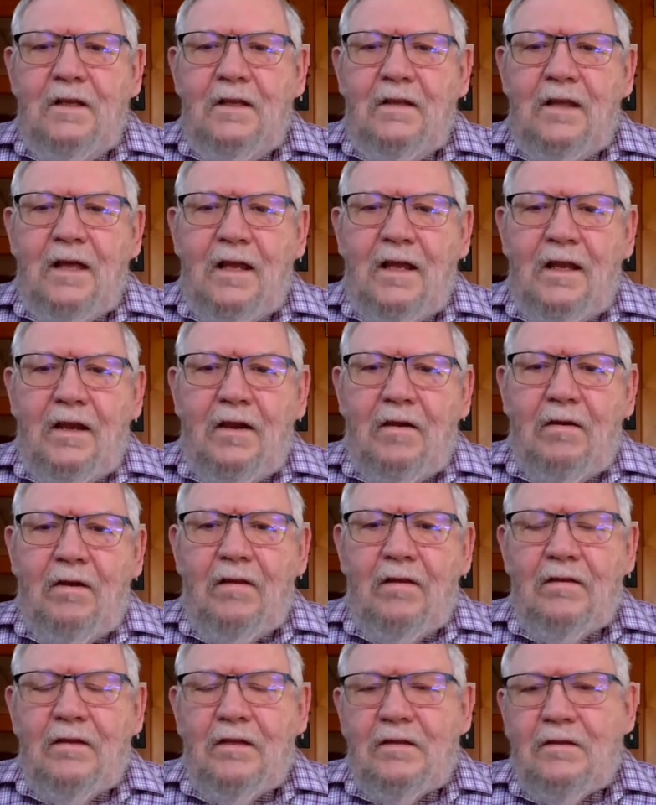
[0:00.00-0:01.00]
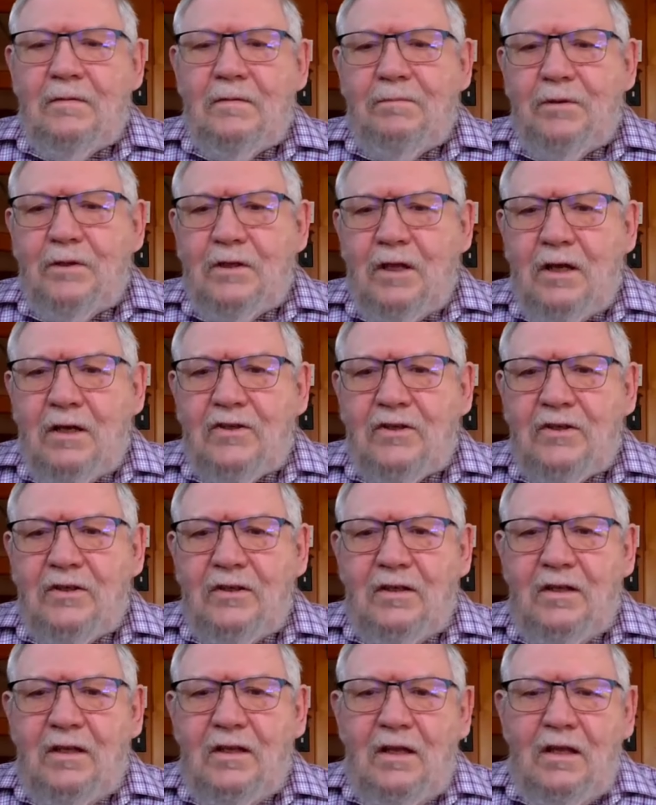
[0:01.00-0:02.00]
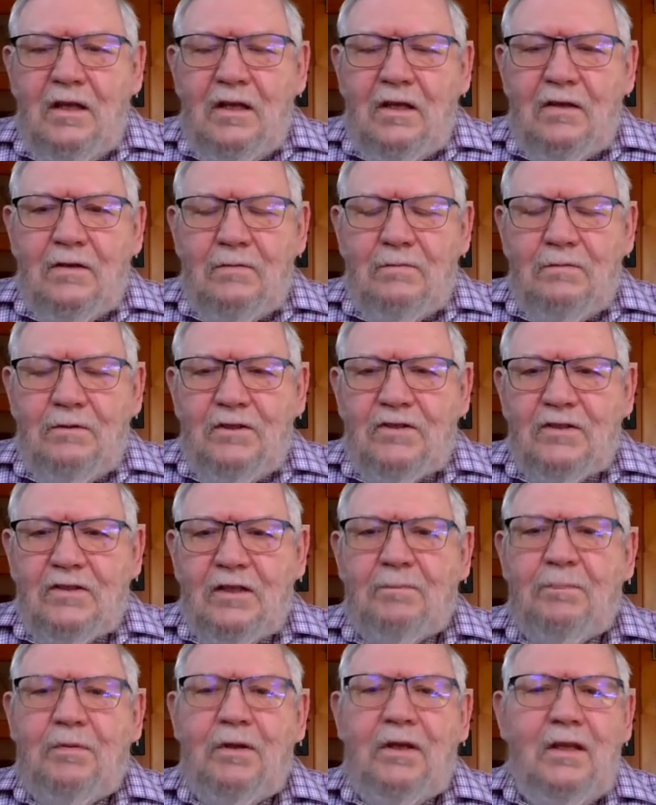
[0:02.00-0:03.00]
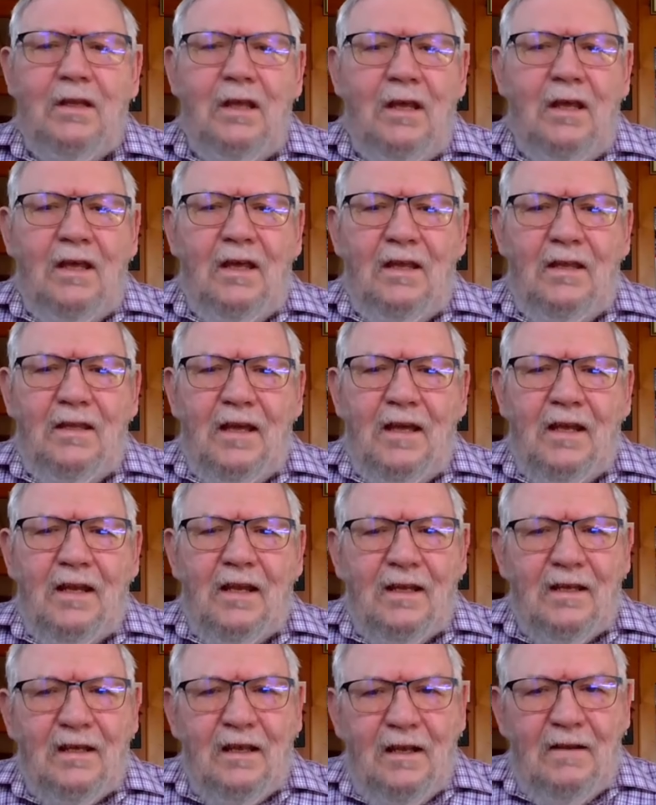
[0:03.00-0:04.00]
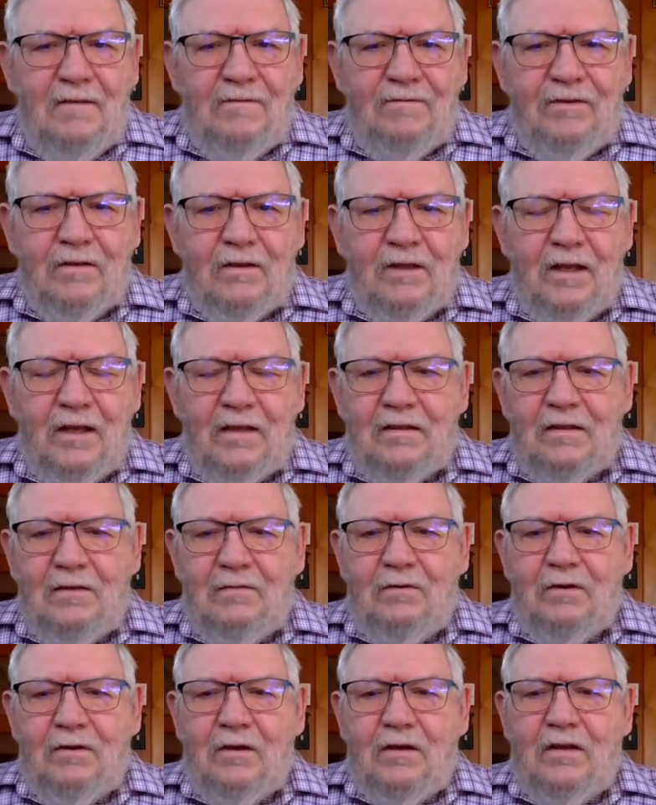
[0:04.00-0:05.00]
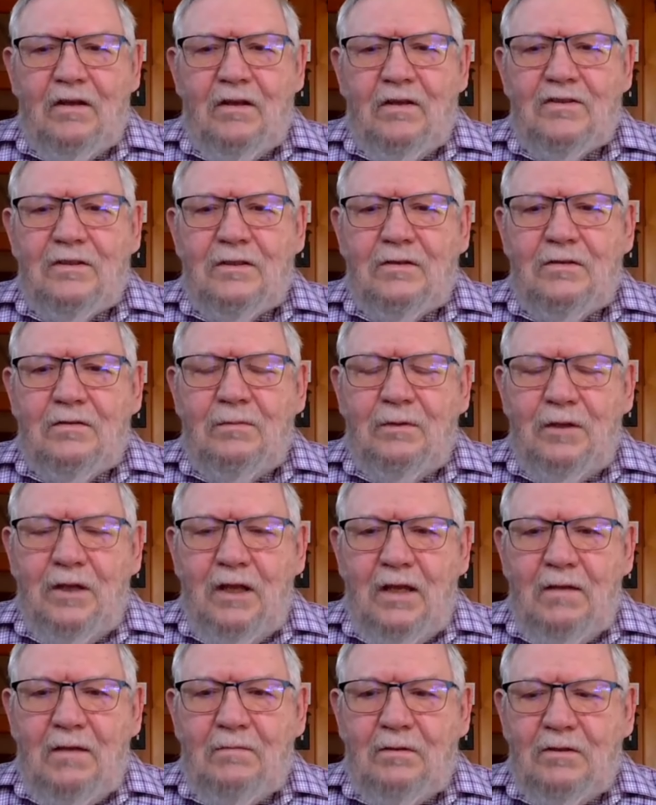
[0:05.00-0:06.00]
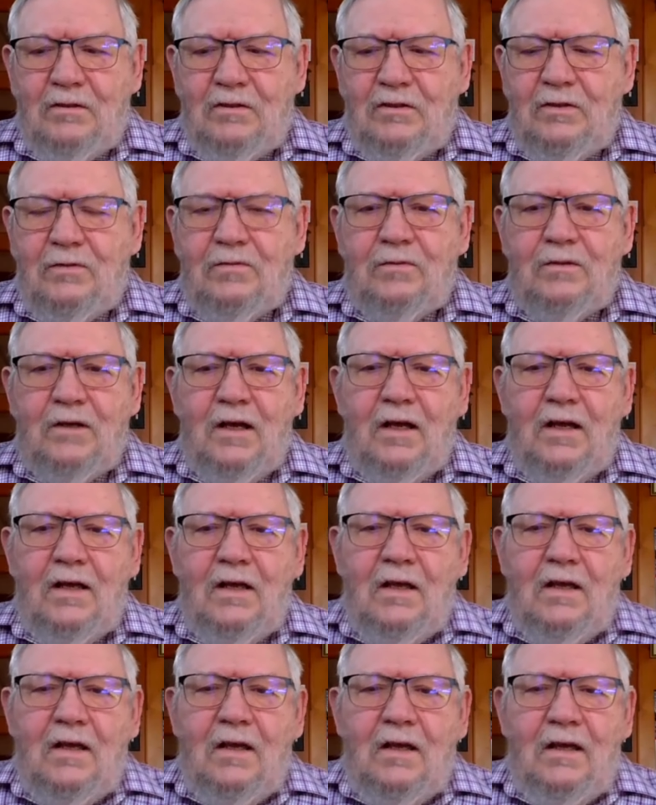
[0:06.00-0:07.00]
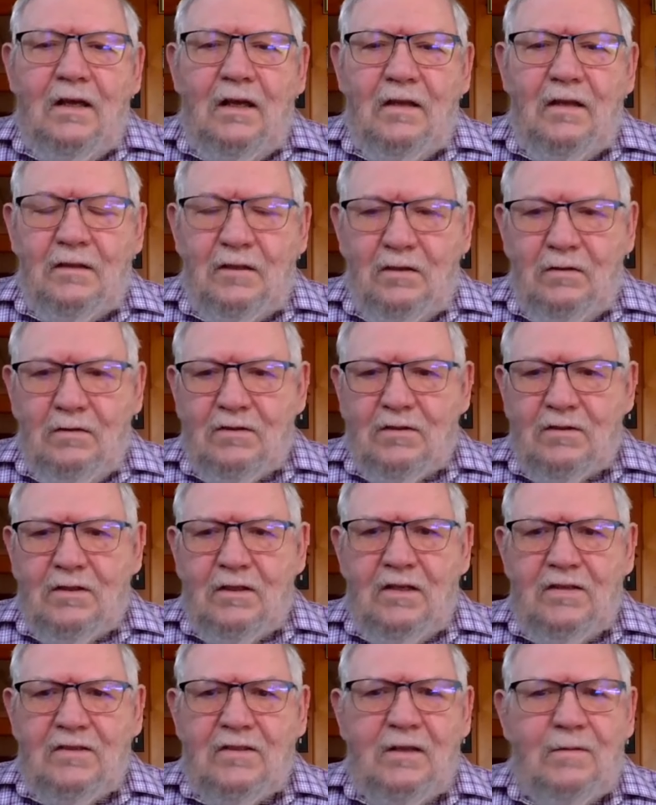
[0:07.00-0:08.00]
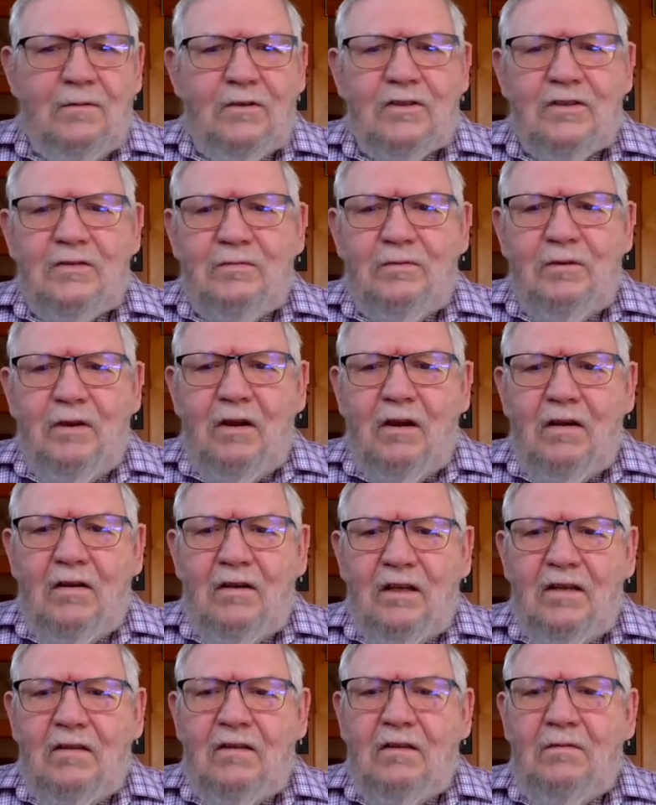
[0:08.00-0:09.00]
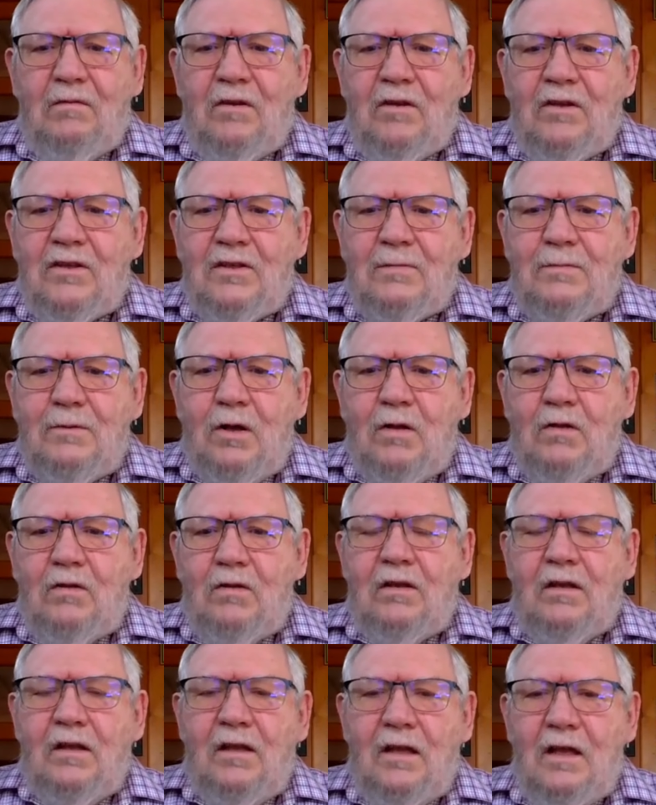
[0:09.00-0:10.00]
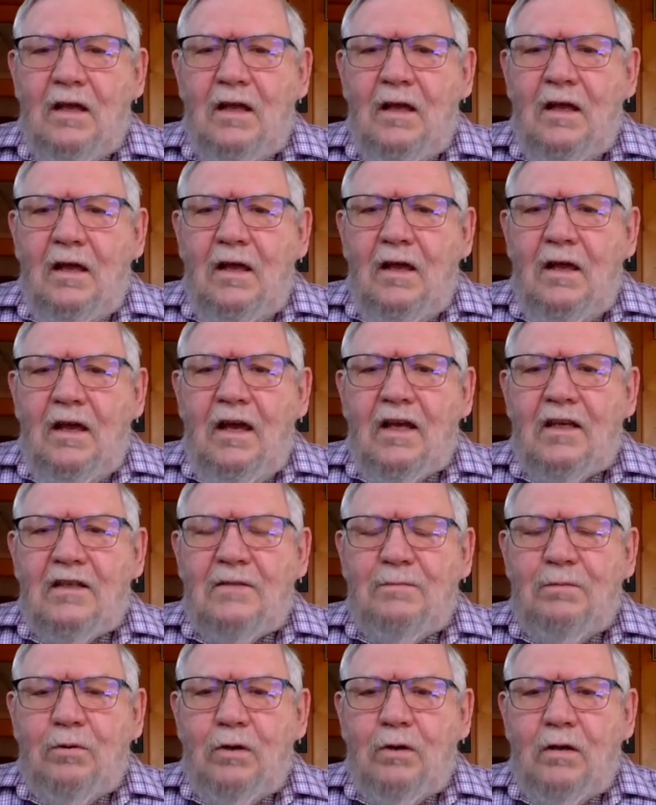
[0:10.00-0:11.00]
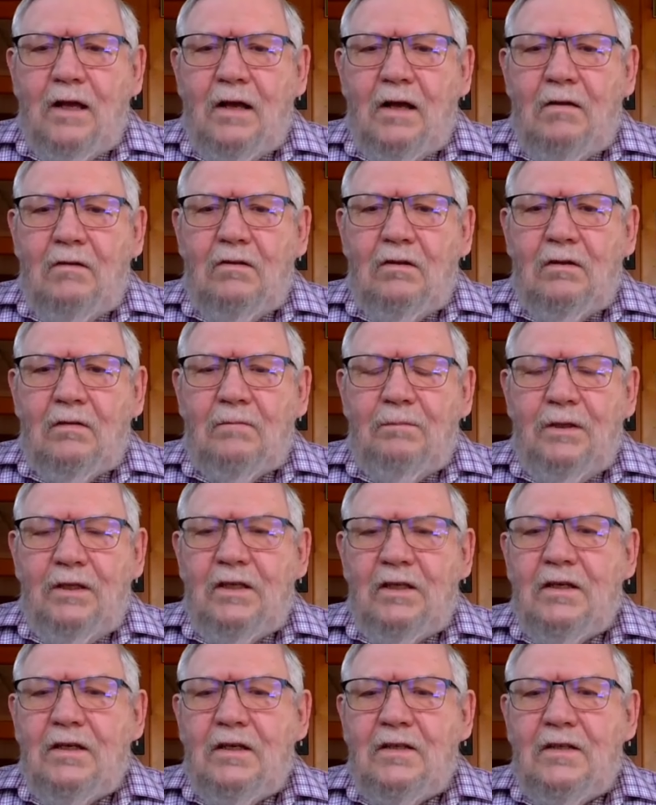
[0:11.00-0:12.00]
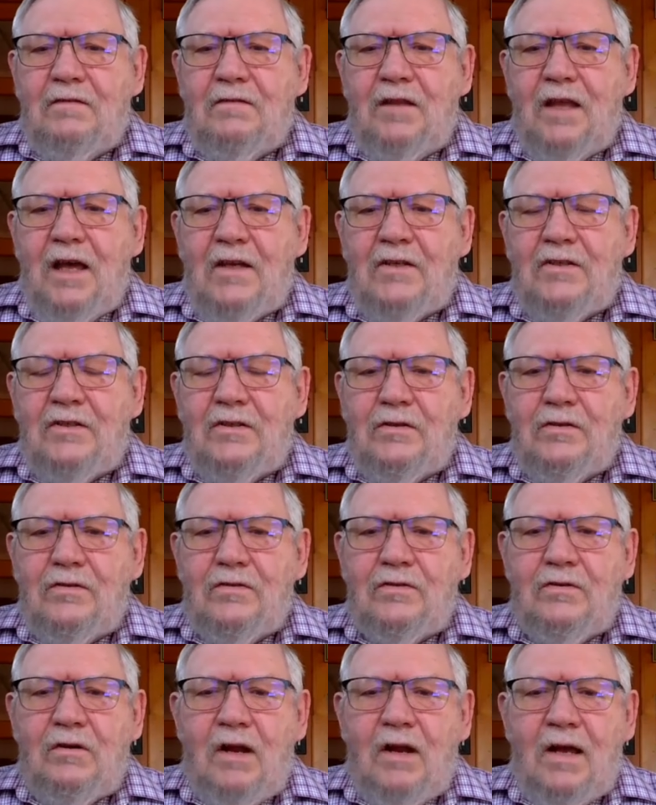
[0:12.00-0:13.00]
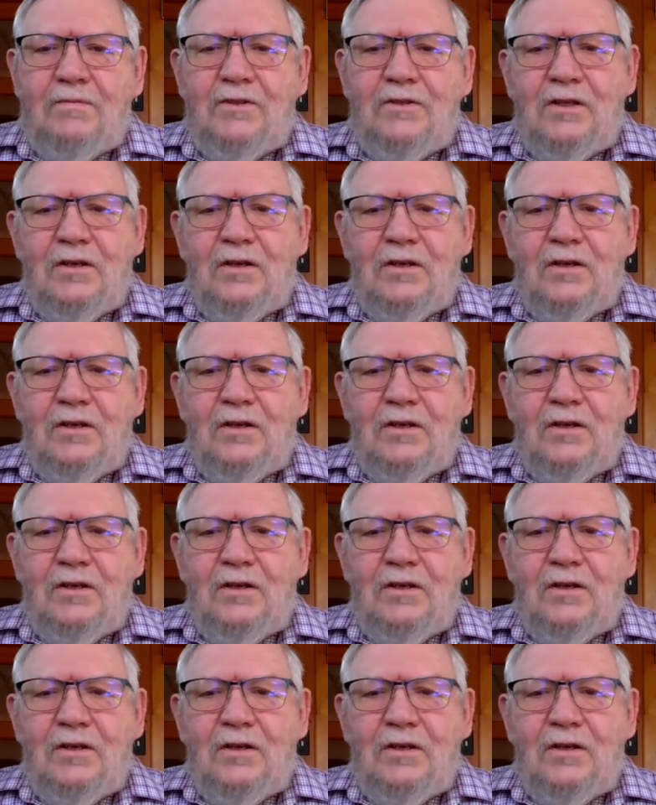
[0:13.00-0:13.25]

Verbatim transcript: in that area that the production could be slipping and that I kind of feel like that we're going to still be able to uh, hit the USDA's numbers because we are dealing with a small uh, export outlook because of last year's crop.